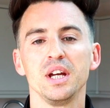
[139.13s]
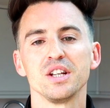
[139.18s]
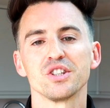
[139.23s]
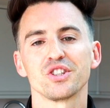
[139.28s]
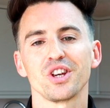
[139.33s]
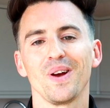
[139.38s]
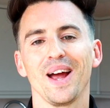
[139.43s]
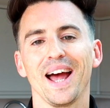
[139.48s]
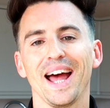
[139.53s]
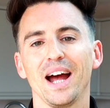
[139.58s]

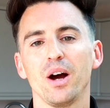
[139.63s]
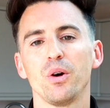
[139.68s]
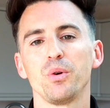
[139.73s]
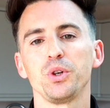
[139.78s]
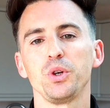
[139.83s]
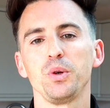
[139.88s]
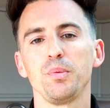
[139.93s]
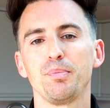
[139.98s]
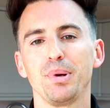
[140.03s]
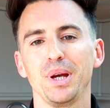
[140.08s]
So how
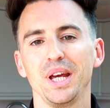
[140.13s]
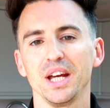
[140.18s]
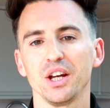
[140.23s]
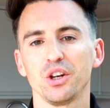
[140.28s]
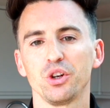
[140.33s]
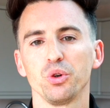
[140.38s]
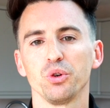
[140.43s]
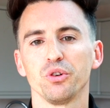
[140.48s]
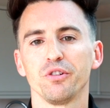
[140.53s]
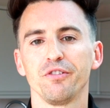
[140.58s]
you
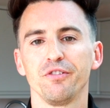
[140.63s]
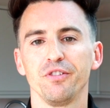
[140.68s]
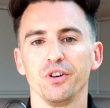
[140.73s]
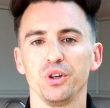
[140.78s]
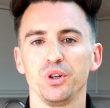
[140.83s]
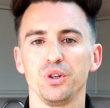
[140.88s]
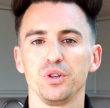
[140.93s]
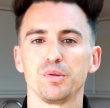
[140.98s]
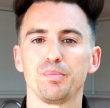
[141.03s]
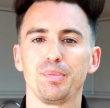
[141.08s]
pick your
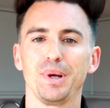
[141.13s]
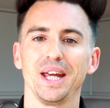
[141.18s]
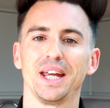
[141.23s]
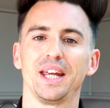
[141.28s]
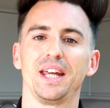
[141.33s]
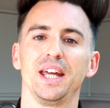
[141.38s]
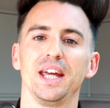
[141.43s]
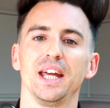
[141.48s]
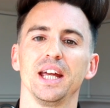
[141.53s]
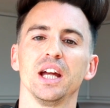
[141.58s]
foods,
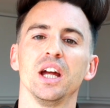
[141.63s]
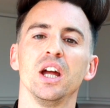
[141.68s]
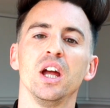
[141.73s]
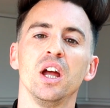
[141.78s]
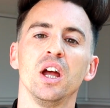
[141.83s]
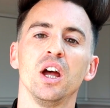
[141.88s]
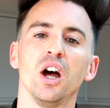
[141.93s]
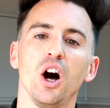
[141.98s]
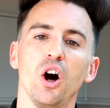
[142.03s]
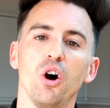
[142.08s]
picking
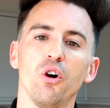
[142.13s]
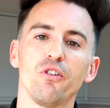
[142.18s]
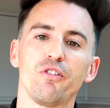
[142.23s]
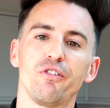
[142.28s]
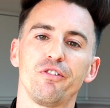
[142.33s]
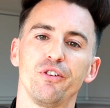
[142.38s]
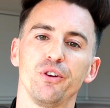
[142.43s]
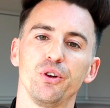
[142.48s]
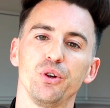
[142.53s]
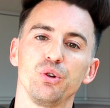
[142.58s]
whole
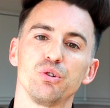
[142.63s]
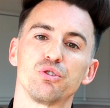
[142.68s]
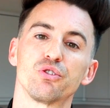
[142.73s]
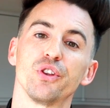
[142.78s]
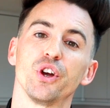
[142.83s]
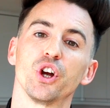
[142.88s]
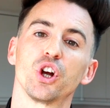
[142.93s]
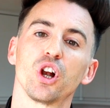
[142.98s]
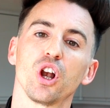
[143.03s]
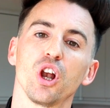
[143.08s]
foods
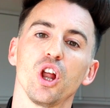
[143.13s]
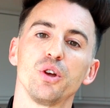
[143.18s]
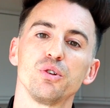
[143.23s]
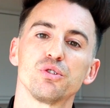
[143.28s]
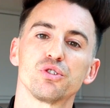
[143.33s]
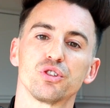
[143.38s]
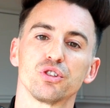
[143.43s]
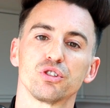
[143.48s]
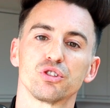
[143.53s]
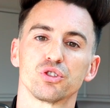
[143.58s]
that are
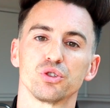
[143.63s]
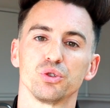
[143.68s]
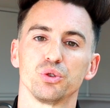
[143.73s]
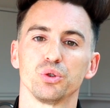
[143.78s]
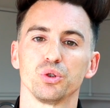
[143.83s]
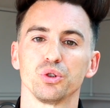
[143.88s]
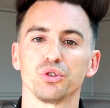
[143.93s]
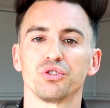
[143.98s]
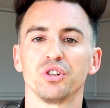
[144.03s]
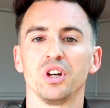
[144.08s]
close to
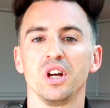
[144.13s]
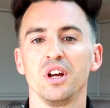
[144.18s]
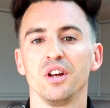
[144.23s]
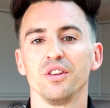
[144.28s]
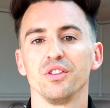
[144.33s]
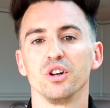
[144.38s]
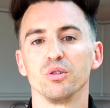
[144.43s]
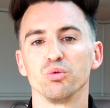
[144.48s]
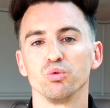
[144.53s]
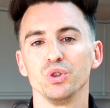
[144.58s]
source,
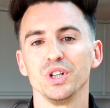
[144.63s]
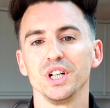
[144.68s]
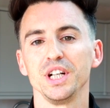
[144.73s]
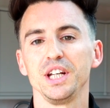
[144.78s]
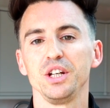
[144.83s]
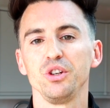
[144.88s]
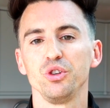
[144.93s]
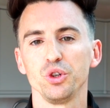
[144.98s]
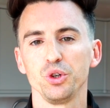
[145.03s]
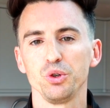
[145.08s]
that are
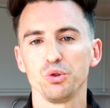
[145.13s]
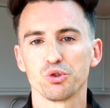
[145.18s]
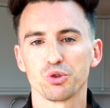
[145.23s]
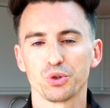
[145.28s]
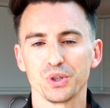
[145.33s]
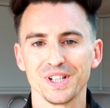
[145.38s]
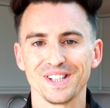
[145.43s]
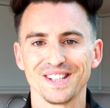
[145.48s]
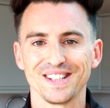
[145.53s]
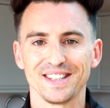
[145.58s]
really
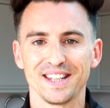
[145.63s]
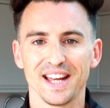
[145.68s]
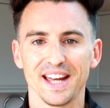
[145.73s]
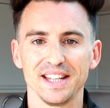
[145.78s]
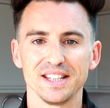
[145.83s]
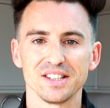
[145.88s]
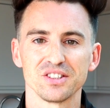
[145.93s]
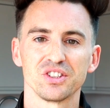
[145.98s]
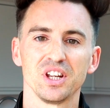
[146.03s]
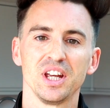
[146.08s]
nutrient
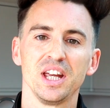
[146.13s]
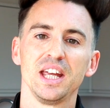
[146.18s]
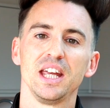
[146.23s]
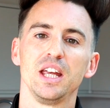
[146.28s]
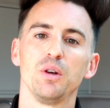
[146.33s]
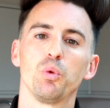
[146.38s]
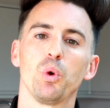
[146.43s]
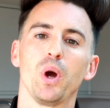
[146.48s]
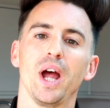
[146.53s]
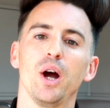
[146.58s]
dense,
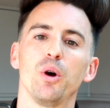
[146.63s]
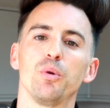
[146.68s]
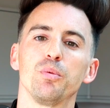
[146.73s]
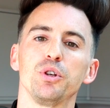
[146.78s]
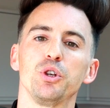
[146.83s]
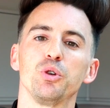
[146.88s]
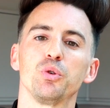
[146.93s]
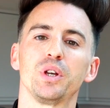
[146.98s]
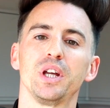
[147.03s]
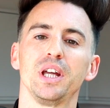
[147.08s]
it will help
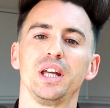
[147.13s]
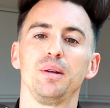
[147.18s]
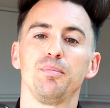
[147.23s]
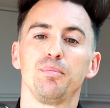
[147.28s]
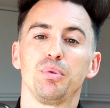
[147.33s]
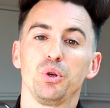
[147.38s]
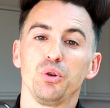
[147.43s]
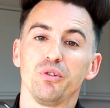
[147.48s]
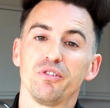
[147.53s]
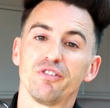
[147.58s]
you
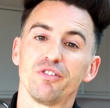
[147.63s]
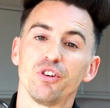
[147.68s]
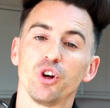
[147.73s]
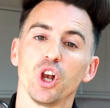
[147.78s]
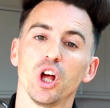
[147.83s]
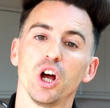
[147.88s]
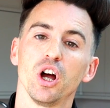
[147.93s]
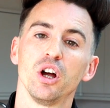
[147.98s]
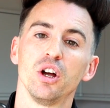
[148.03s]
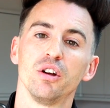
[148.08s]
keep you
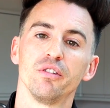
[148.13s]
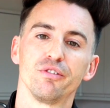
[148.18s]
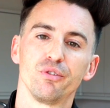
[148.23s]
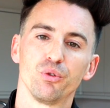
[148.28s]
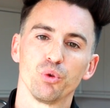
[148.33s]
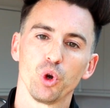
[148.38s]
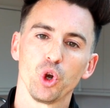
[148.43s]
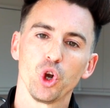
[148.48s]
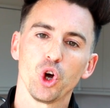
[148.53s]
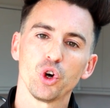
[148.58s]
fuller
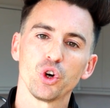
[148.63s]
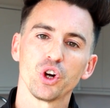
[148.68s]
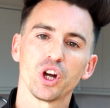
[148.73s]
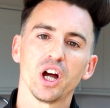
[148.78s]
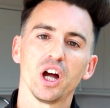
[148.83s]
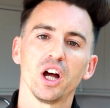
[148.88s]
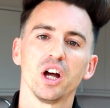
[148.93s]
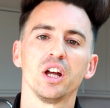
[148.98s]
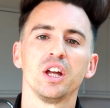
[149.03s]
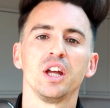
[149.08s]
for
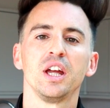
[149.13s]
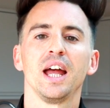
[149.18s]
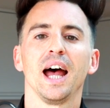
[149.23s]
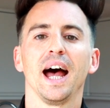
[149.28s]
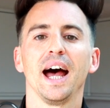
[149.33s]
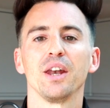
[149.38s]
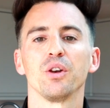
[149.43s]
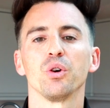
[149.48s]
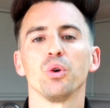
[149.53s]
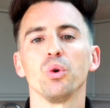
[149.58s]
longer,
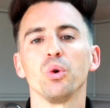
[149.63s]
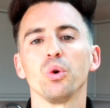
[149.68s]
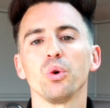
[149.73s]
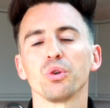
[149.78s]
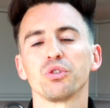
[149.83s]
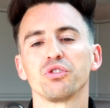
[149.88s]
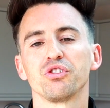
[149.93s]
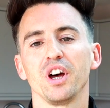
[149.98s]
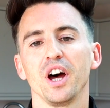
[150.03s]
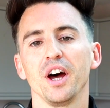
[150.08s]
and
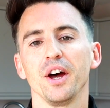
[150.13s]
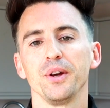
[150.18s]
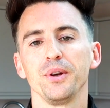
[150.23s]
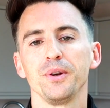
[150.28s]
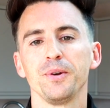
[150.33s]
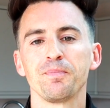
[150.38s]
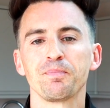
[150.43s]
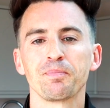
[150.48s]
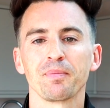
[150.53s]
also